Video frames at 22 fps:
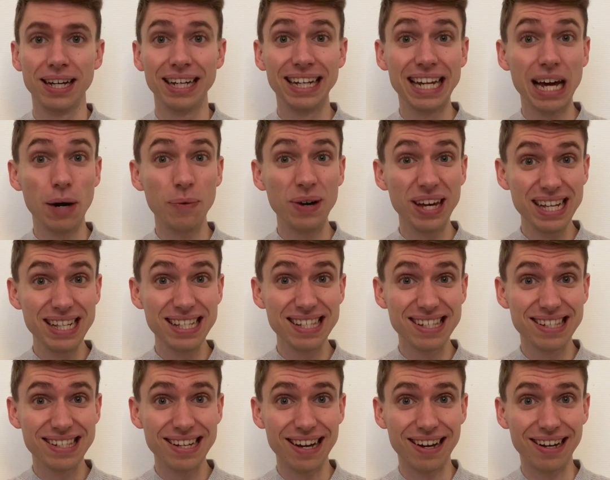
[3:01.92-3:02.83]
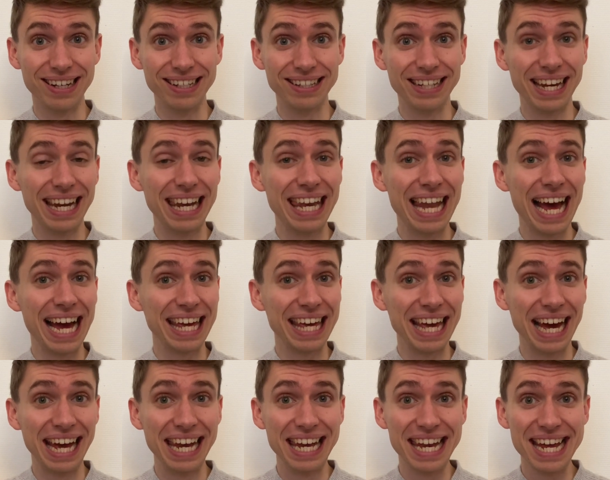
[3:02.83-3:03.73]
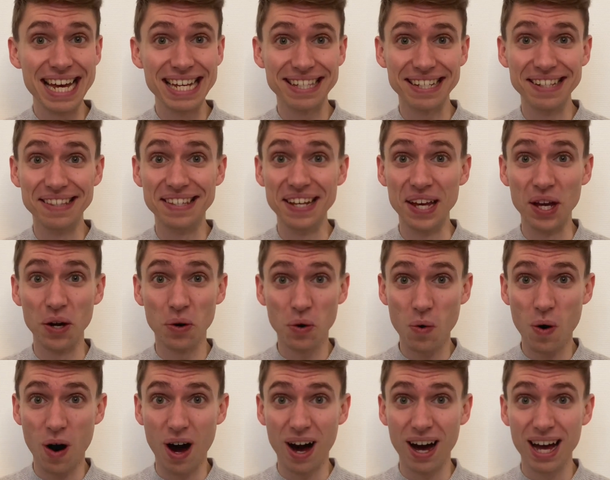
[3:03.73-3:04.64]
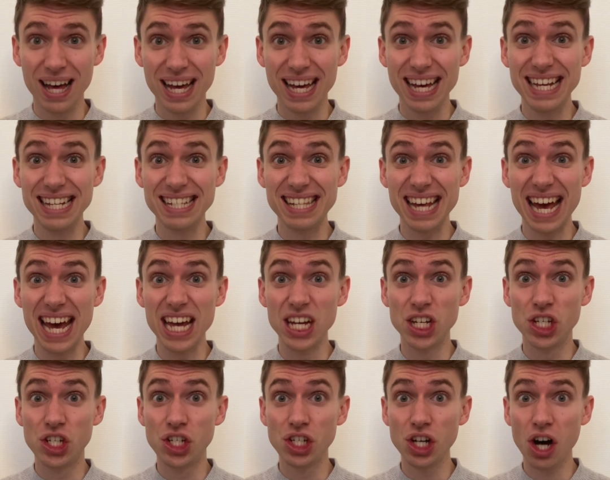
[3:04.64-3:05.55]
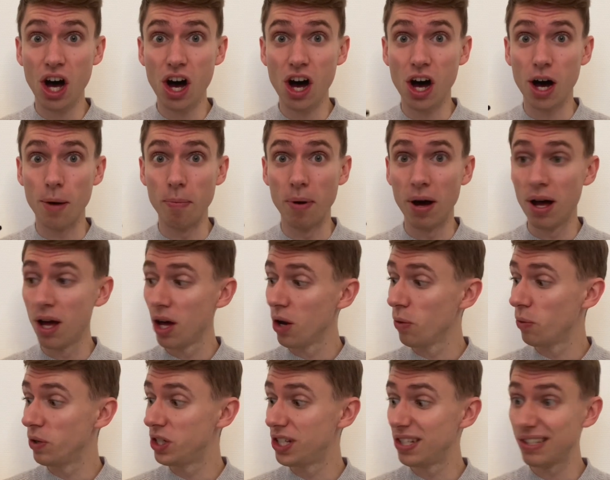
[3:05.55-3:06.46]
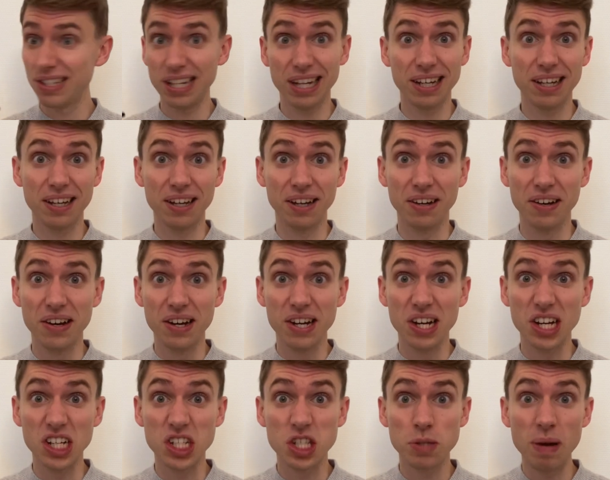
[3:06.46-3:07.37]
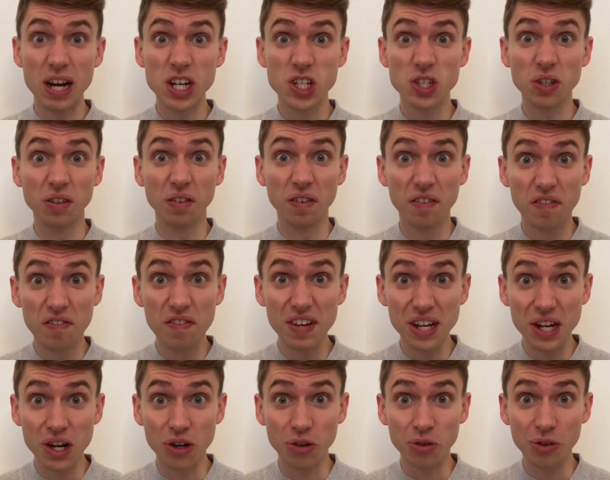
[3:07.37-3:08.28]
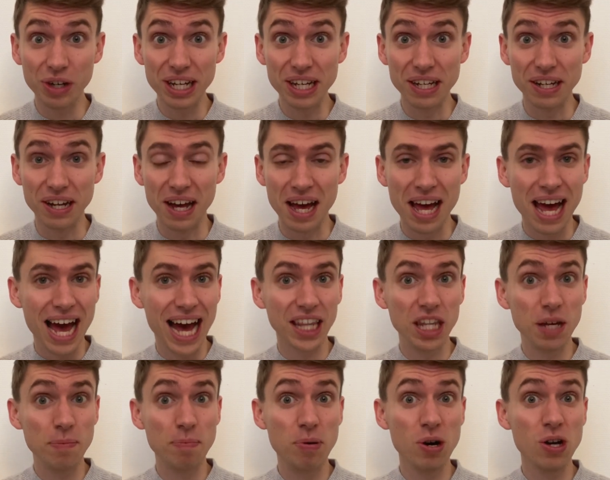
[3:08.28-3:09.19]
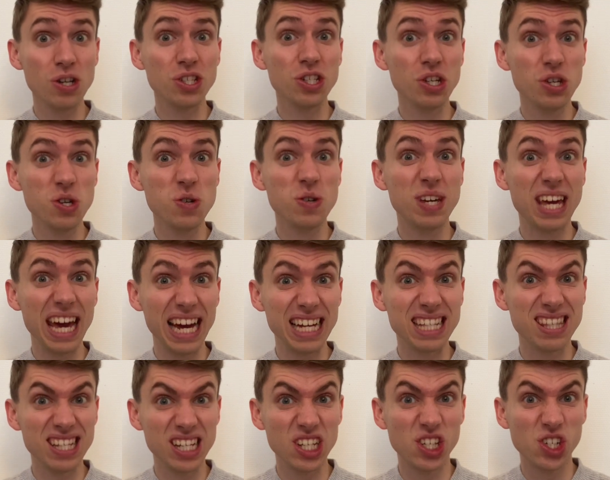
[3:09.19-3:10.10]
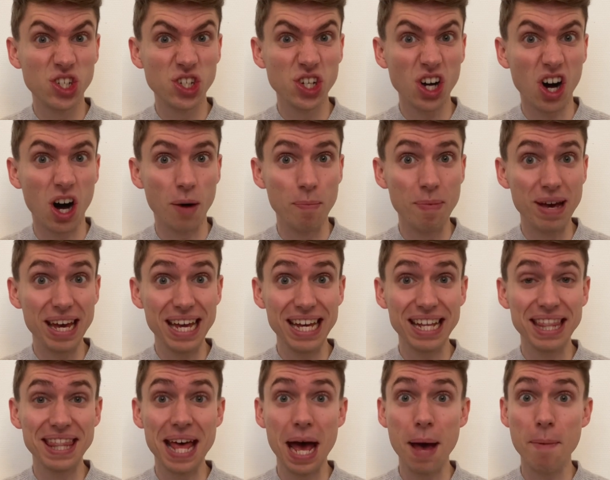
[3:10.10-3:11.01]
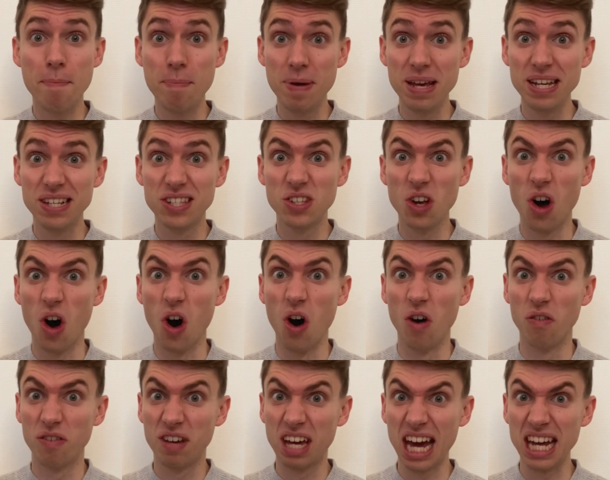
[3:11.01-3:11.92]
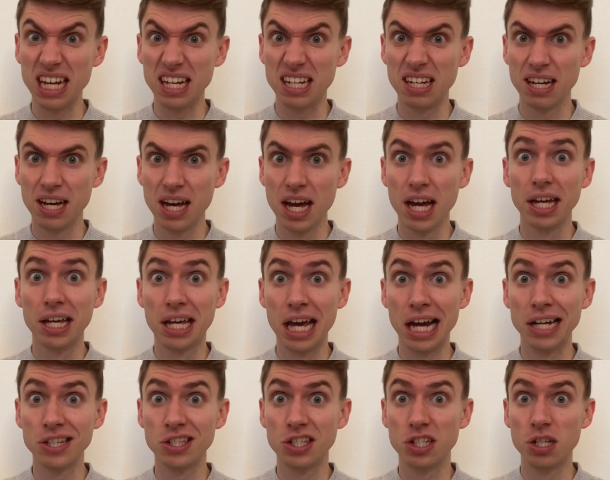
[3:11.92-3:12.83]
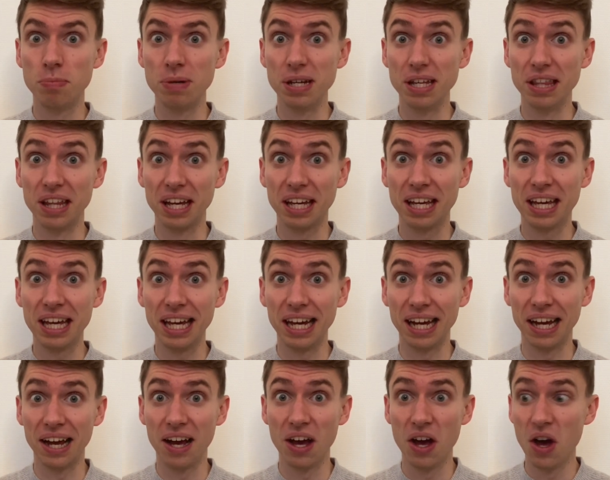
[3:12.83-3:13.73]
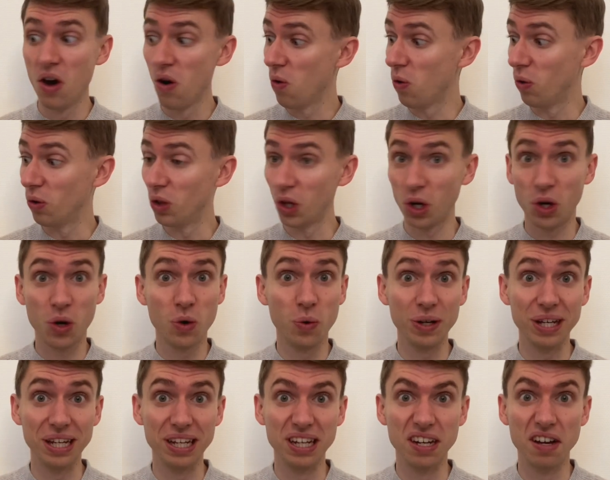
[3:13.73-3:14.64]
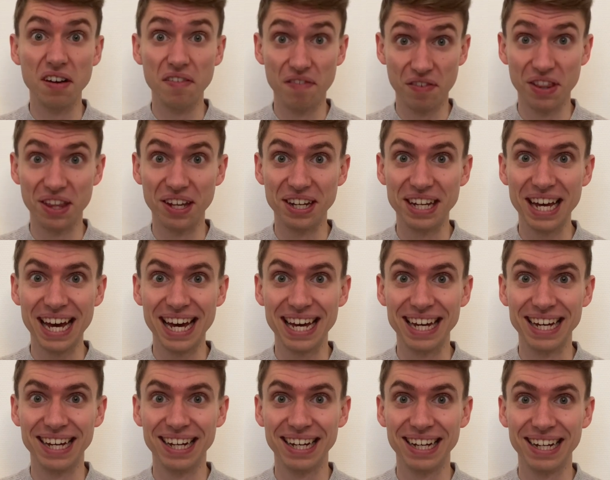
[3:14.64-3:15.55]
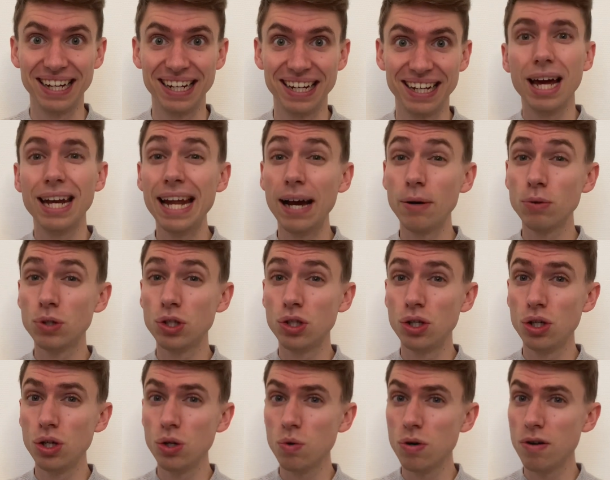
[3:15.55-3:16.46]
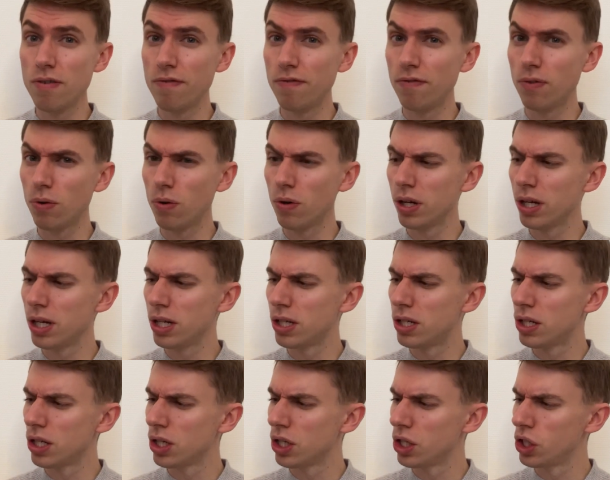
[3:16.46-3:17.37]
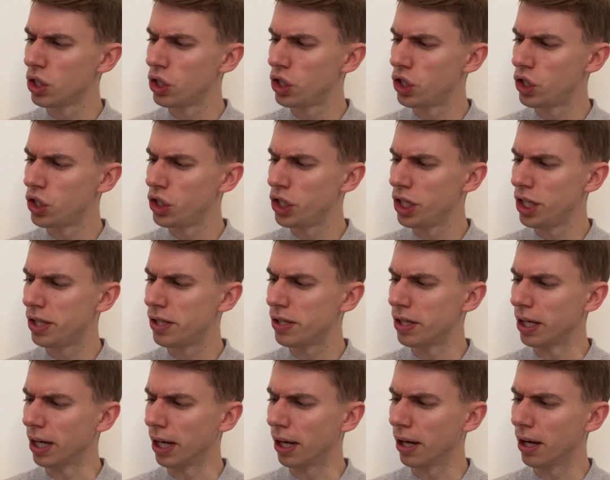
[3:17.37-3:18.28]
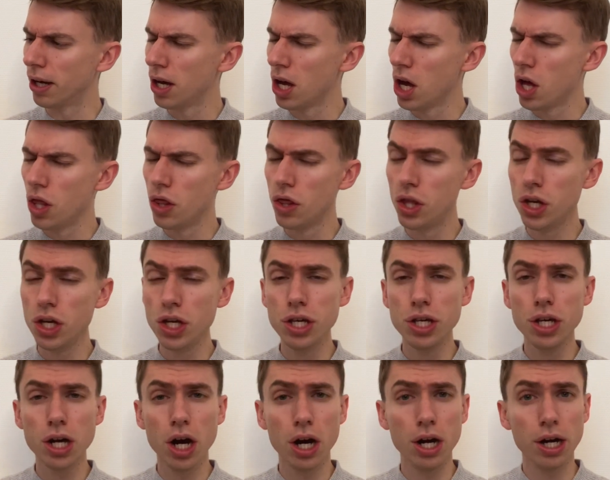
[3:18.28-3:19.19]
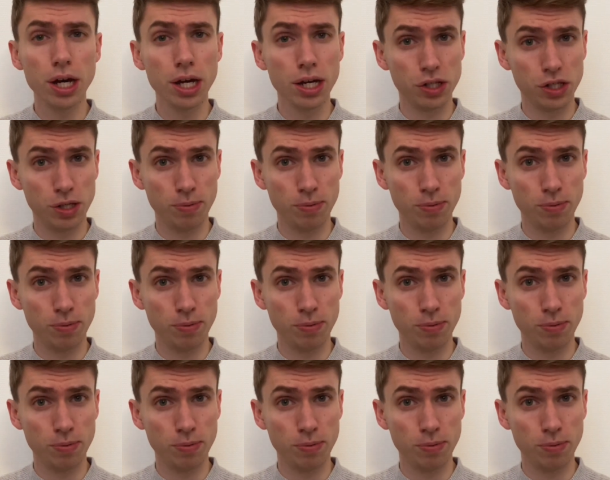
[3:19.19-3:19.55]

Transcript: Now inside La galette des rois is a charm, which is like a special figurine, and the person who gets this charm in their piece of cake gets to be the king or the queen for the day. Now to avoid cheating, the youngest